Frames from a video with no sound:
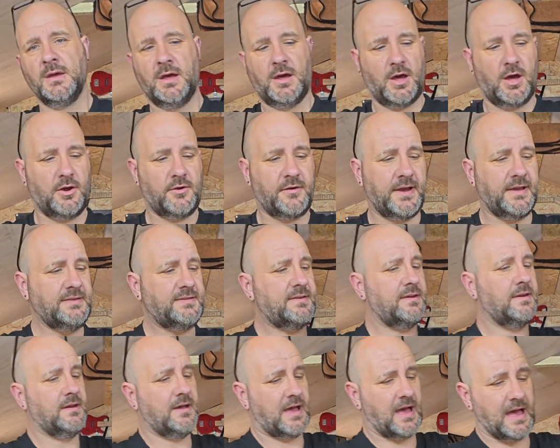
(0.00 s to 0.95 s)
All right,
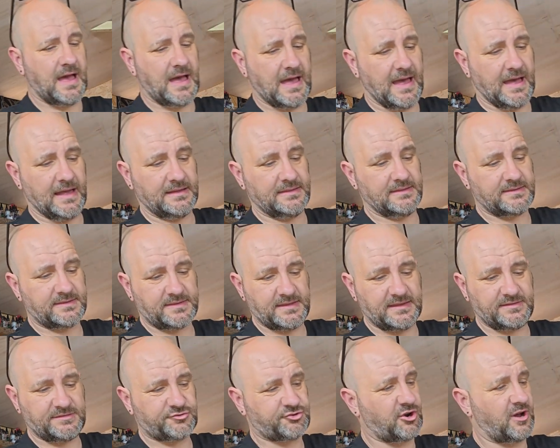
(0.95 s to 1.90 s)
and
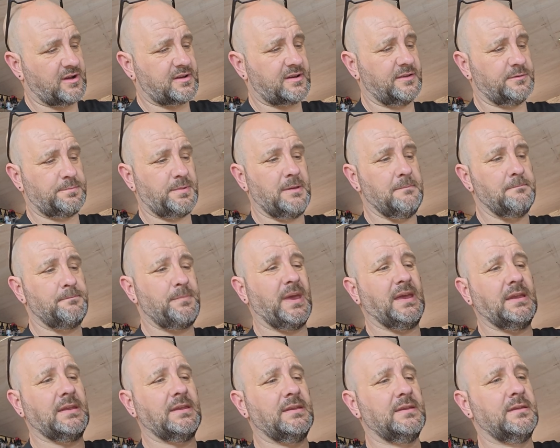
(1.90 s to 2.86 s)
this truck has been
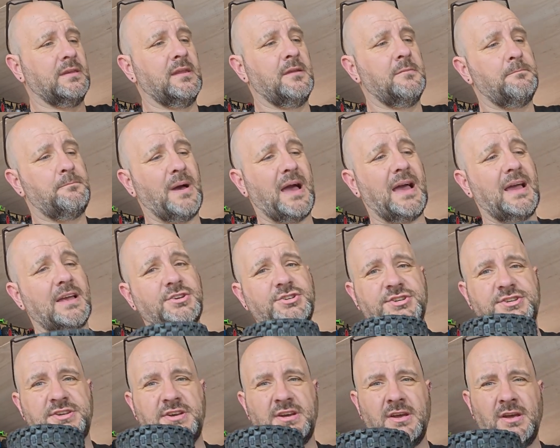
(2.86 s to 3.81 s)
beaten,
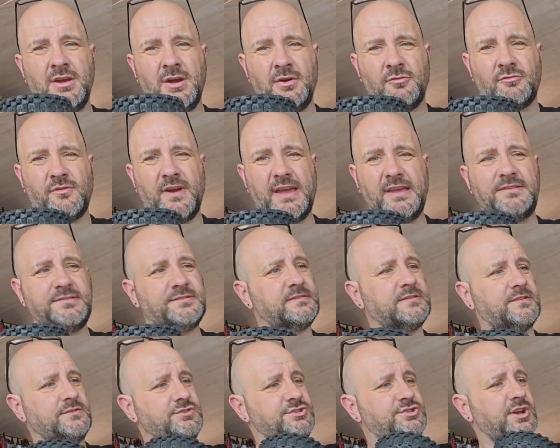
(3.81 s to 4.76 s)
bashed,
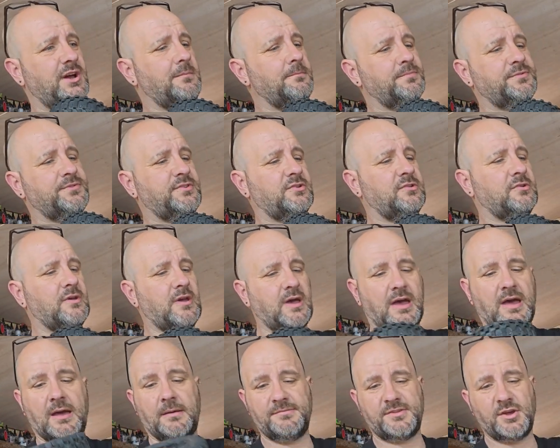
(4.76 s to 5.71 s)
raced, jumped.
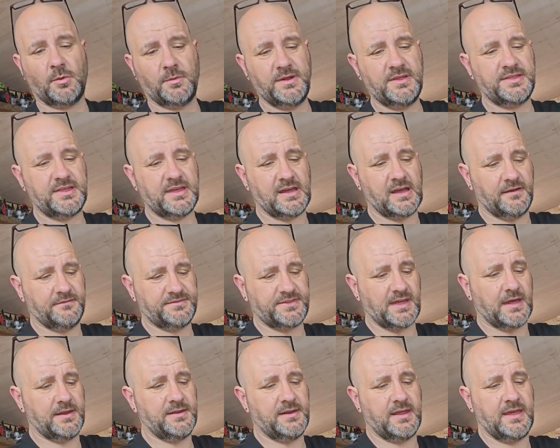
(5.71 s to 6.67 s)
The only thing I've
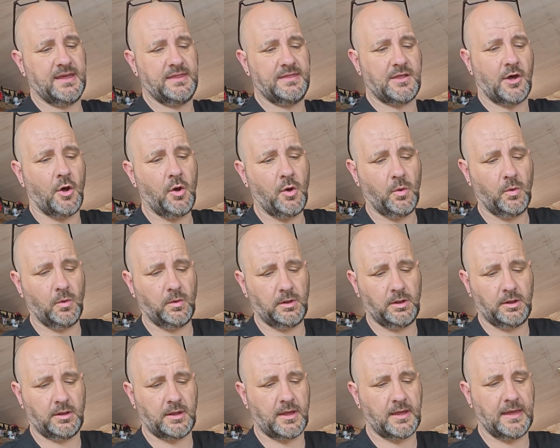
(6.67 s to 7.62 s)
done in the
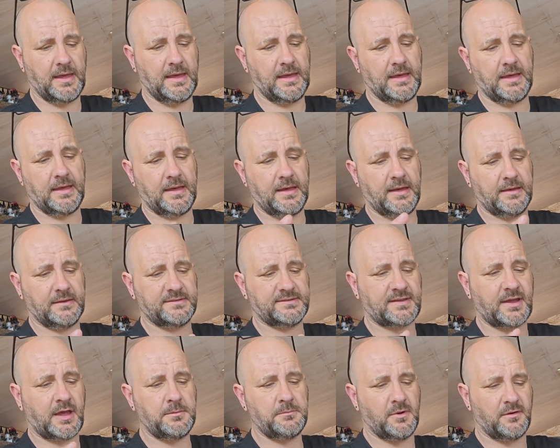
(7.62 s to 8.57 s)
whole
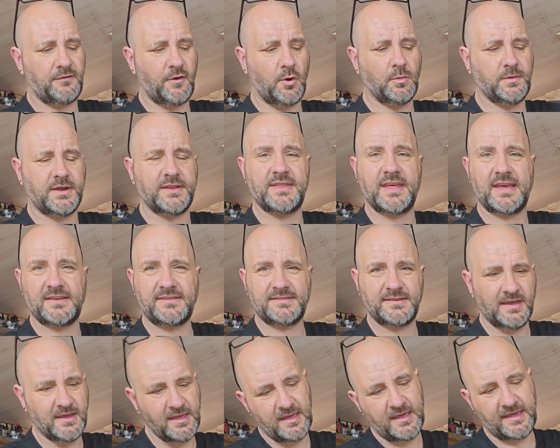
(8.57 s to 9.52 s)
time of owning this
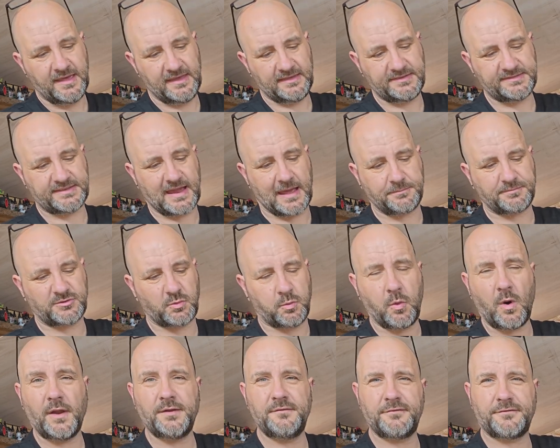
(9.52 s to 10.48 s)
is snapped
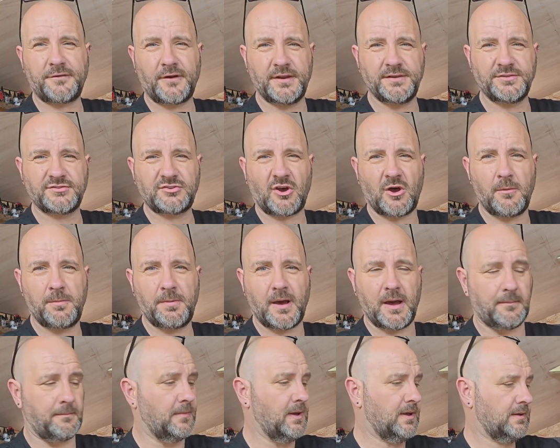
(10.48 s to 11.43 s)
one front top
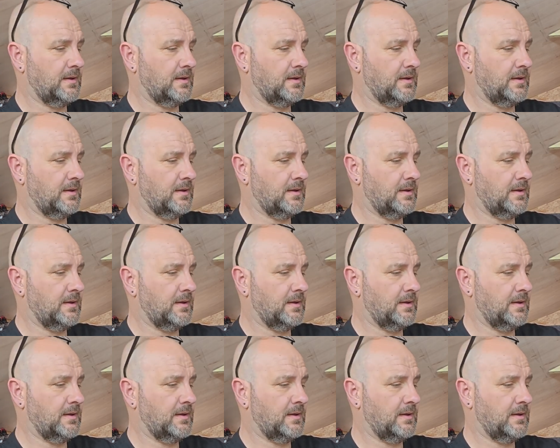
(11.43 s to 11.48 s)
arm.